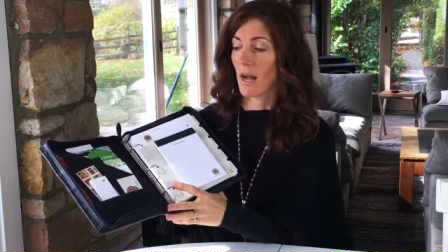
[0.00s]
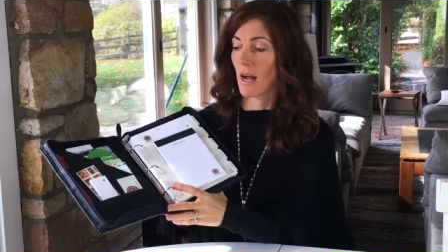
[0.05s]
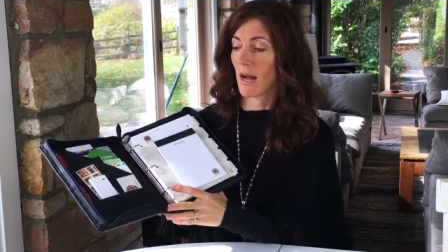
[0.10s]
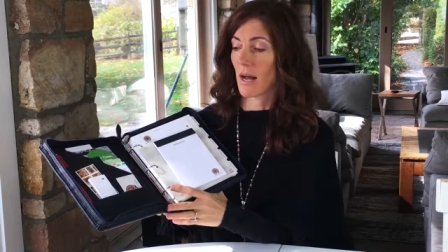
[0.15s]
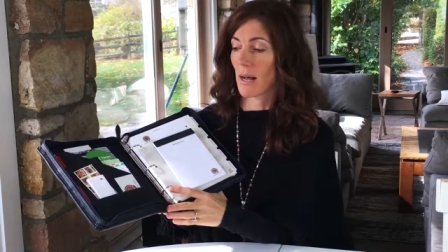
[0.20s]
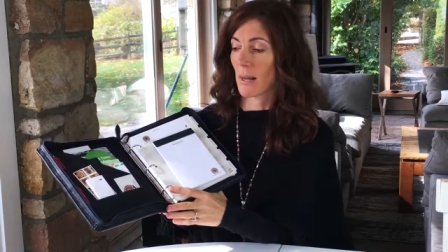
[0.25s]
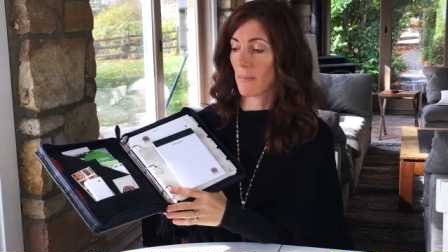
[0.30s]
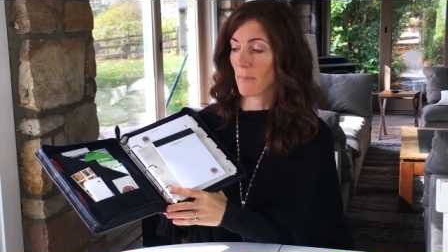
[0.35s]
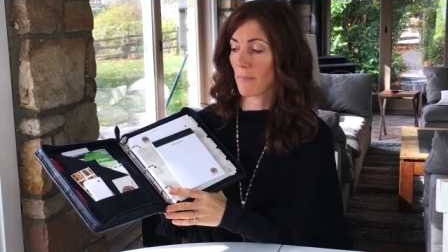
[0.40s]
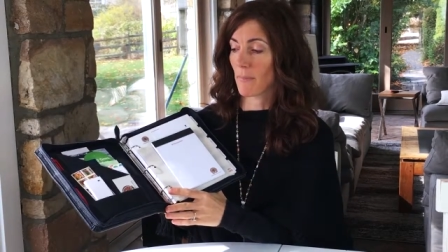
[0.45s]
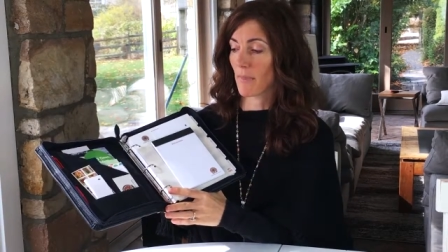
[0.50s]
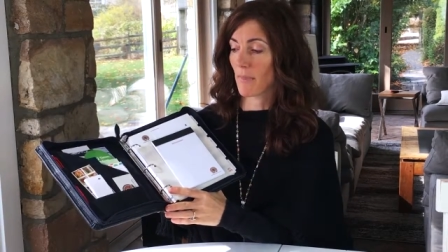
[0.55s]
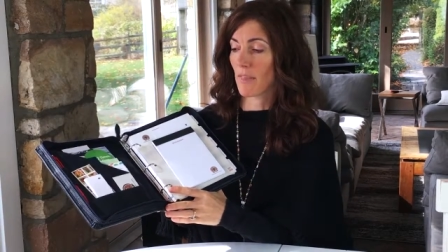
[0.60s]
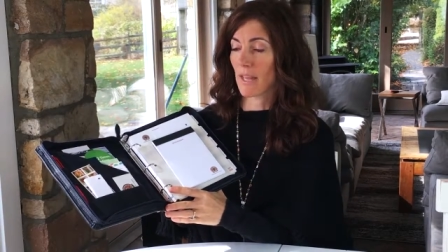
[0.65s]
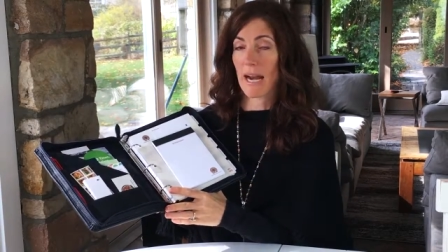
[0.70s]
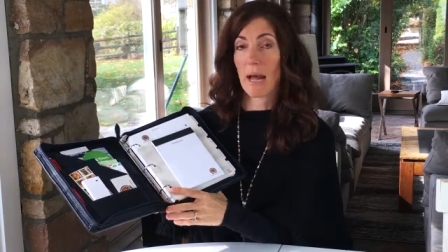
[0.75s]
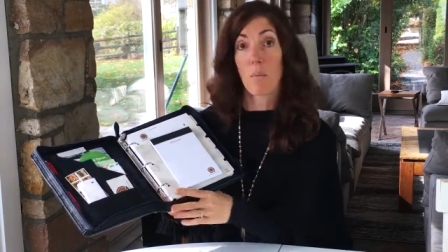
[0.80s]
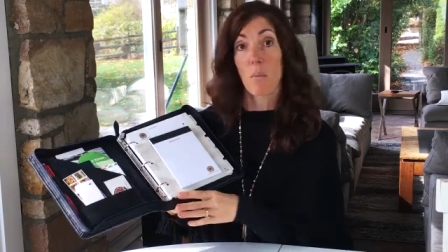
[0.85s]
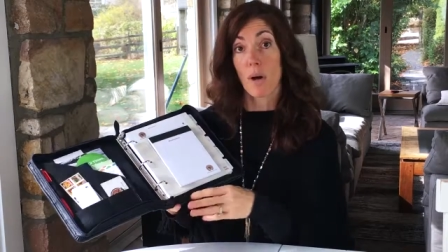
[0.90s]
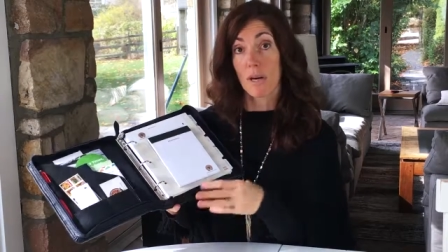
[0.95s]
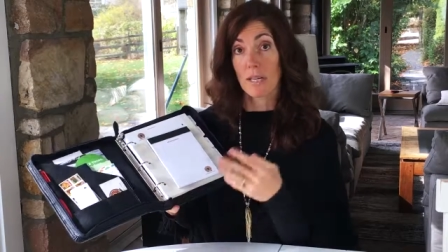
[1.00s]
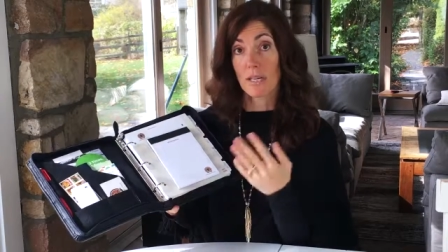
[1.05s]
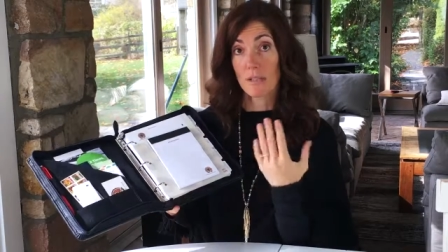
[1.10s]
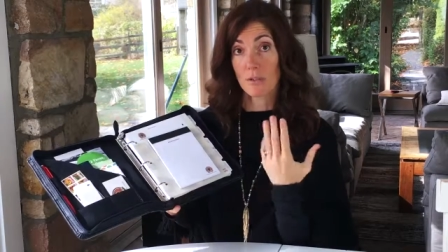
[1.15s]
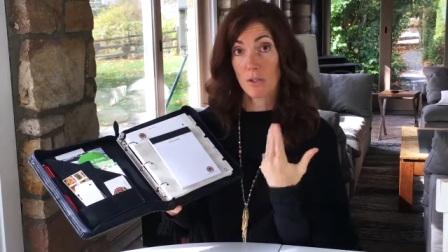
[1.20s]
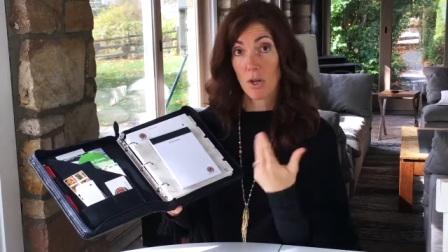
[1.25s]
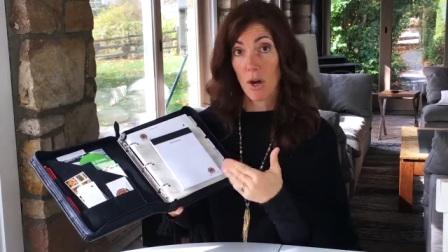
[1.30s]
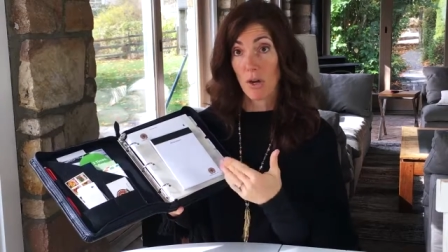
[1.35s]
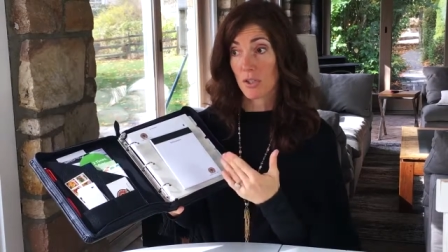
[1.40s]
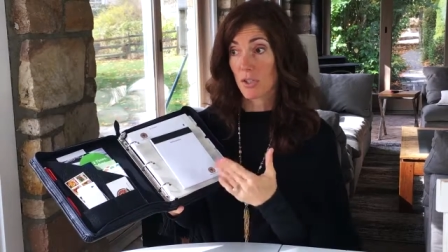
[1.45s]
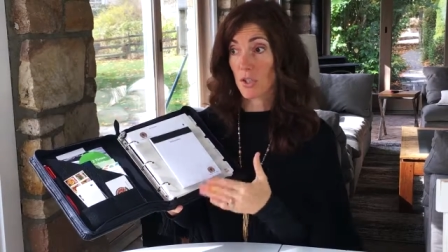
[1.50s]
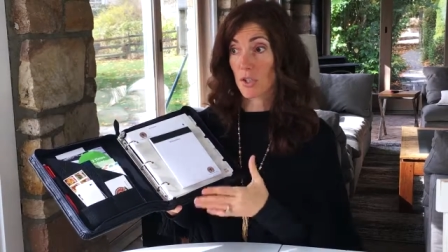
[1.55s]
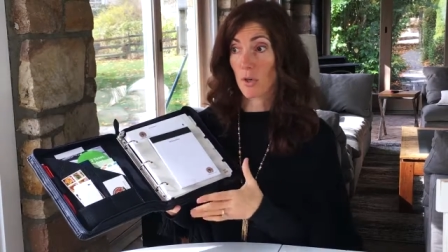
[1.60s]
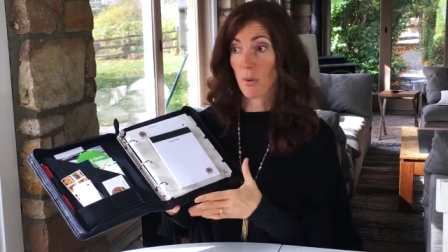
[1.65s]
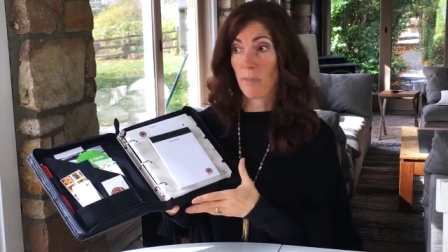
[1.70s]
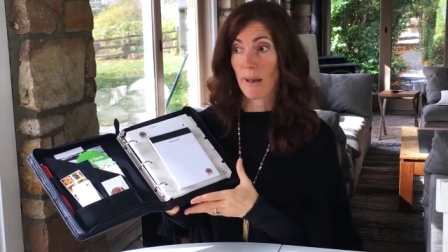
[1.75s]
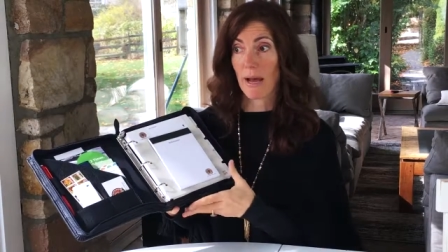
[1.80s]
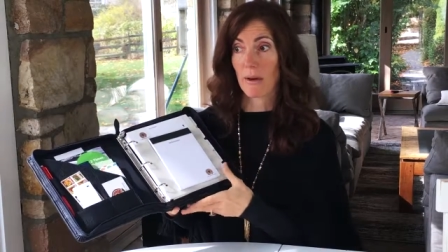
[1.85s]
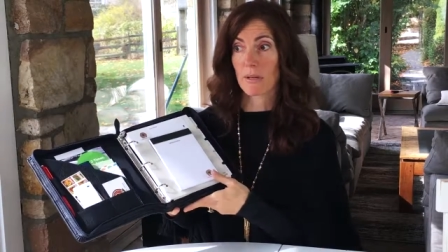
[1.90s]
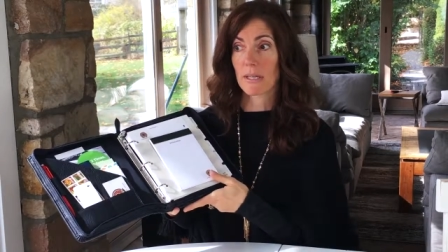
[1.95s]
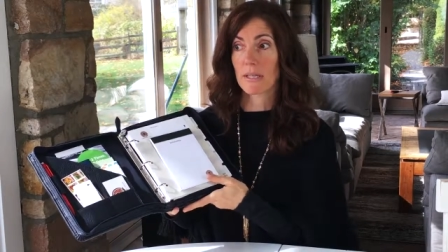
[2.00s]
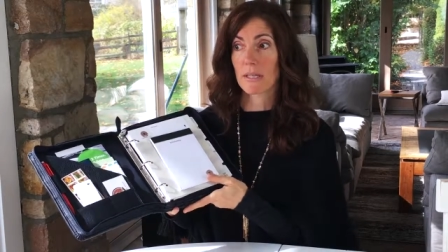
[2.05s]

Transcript: that I want to talk to you about.